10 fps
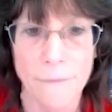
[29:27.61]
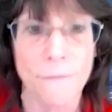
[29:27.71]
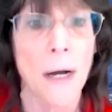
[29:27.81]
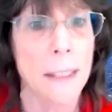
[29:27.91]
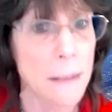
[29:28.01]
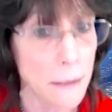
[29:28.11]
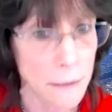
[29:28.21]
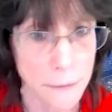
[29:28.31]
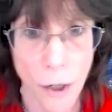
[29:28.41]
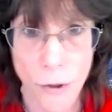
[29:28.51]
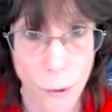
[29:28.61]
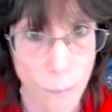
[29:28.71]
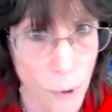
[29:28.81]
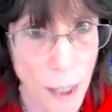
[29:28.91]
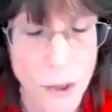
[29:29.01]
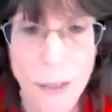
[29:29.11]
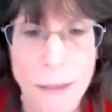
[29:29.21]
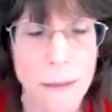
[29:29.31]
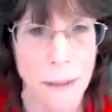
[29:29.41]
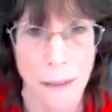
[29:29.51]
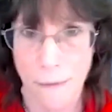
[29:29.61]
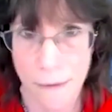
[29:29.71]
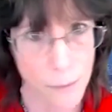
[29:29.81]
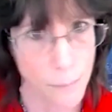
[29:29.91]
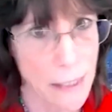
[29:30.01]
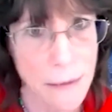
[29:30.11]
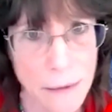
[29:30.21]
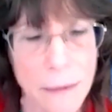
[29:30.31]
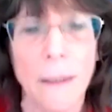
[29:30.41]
fund larger projects in this space.